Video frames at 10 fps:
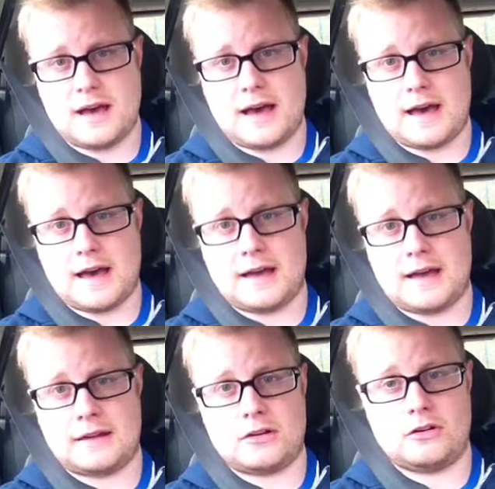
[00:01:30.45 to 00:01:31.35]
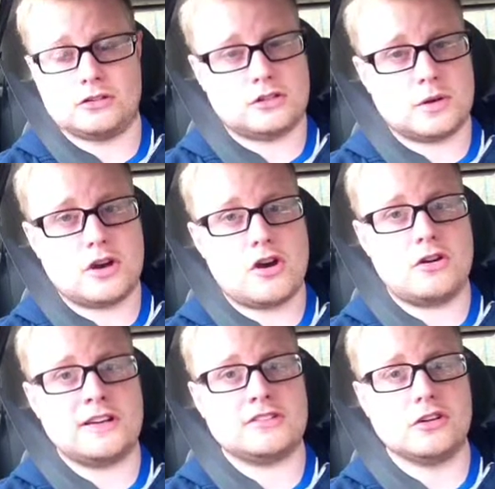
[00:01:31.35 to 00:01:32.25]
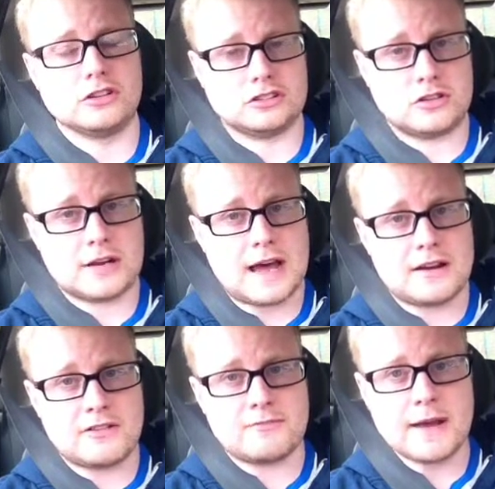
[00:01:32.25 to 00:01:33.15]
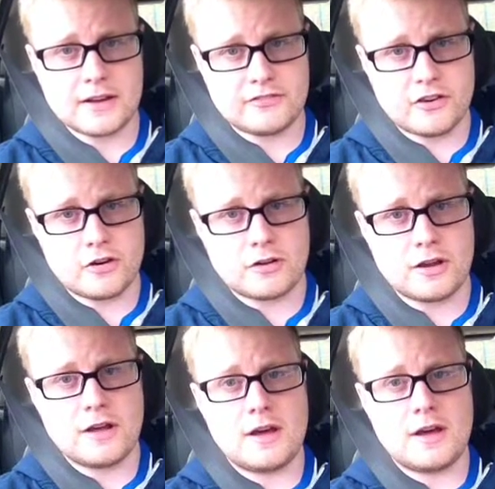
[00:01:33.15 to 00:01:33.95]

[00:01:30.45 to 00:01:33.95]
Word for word: uh, and also a cone is also a kind of megaphone